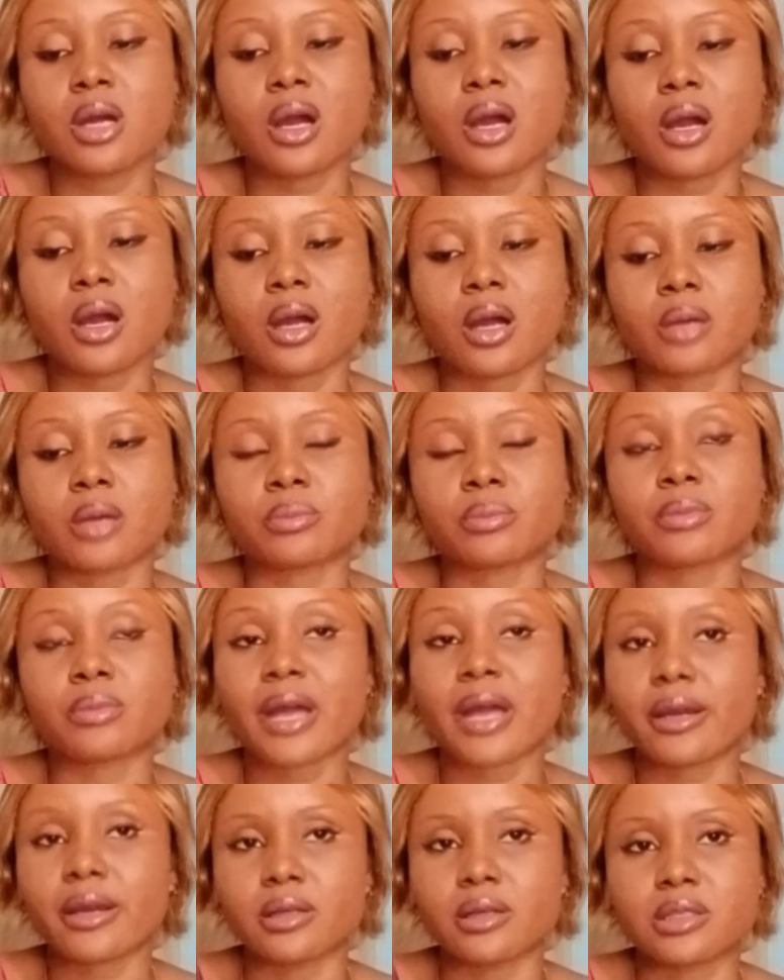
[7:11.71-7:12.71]

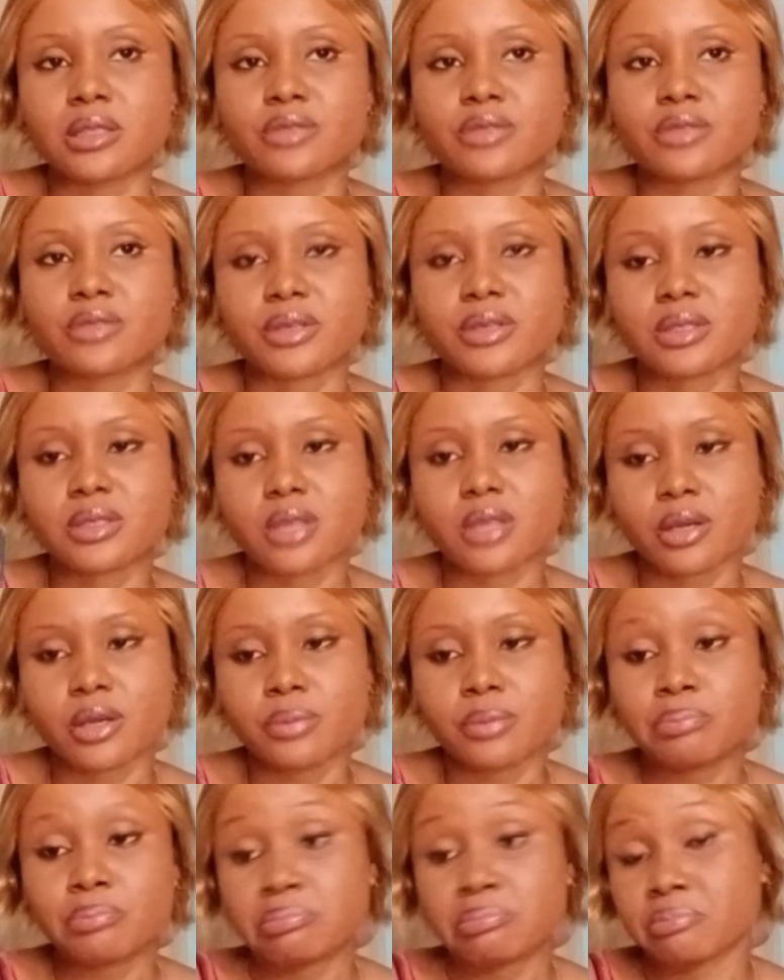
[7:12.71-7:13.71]
I got this face
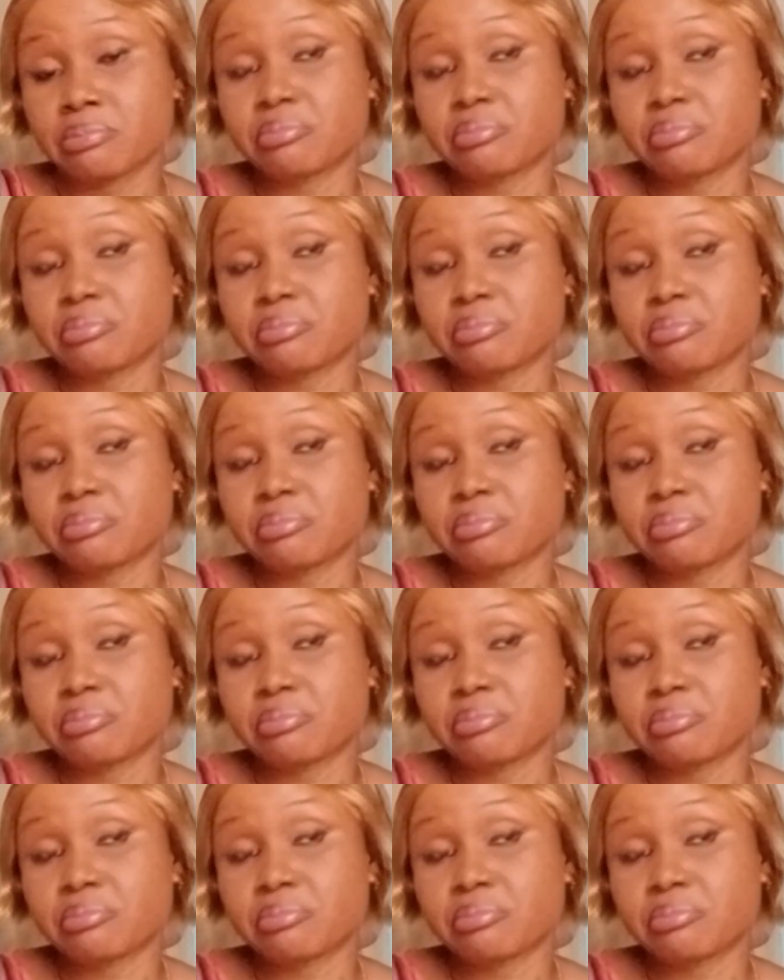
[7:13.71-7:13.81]
serum,